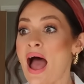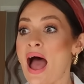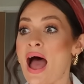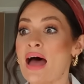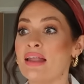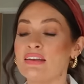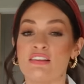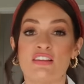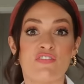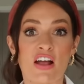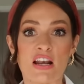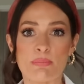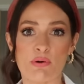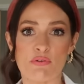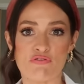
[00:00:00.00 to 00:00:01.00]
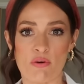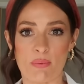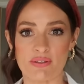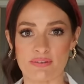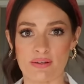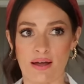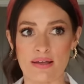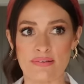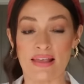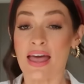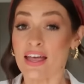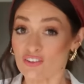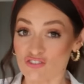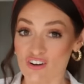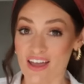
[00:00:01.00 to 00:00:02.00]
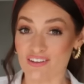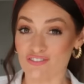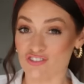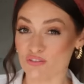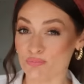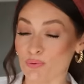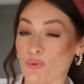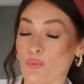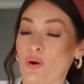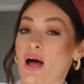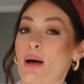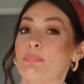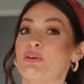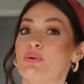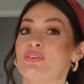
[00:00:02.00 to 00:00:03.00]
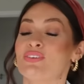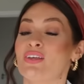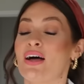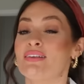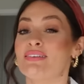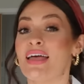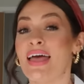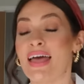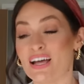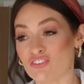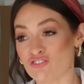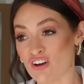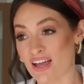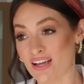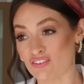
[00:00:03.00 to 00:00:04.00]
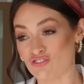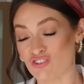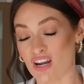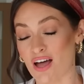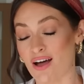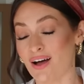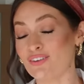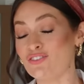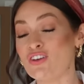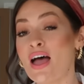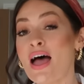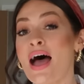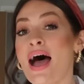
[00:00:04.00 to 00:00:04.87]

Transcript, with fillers: and it's available from a size extra, extra small up to a size extra, extra large.